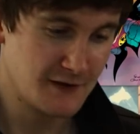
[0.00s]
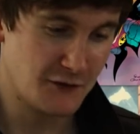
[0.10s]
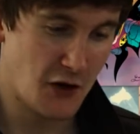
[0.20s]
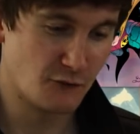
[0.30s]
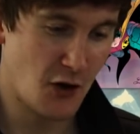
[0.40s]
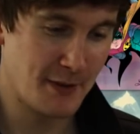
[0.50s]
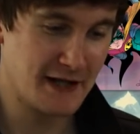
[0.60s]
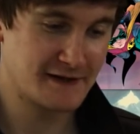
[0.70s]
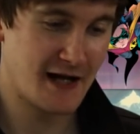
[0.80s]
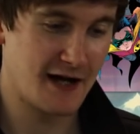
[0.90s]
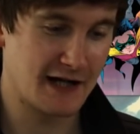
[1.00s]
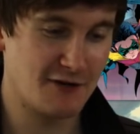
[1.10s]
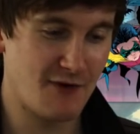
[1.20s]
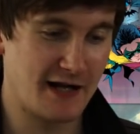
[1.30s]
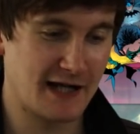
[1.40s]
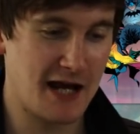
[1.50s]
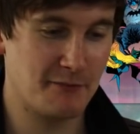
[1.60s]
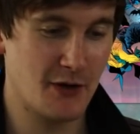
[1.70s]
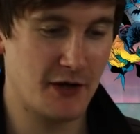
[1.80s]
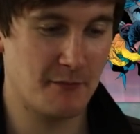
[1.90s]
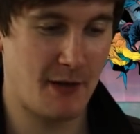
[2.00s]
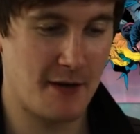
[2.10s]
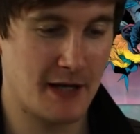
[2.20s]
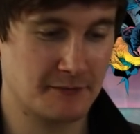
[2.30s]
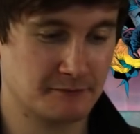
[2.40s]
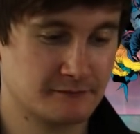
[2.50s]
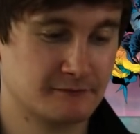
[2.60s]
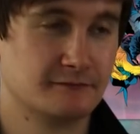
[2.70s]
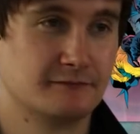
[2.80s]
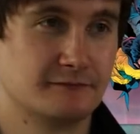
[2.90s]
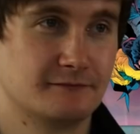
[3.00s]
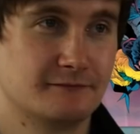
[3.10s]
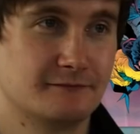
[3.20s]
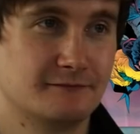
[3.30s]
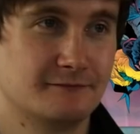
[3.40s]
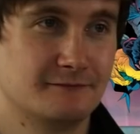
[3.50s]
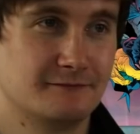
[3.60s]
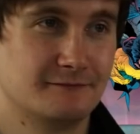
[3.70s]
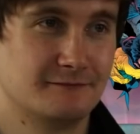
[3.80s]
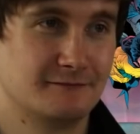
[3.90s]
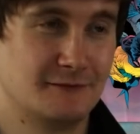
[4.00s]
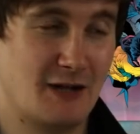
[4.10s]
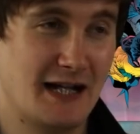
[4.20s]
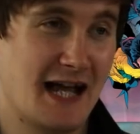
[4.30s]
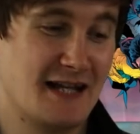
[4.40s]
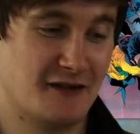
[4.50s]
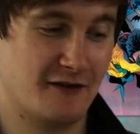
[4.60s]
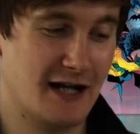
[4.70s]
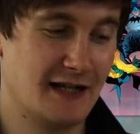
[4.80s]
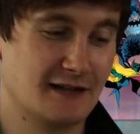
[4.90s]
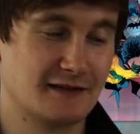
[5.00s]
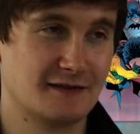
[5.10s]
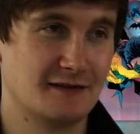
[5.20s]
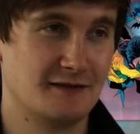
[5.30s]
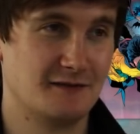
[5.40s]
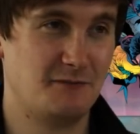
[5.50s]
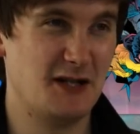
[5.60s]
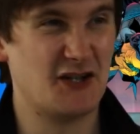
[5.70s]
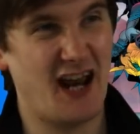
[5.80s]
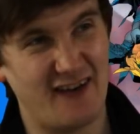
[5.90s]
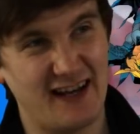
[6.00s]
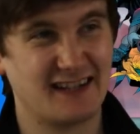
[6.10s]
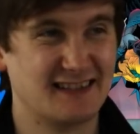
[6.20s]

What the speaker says: You've got Robin, Target, Renegade, Burn, and Batman. Oh. Renegade's alright. Bit generic.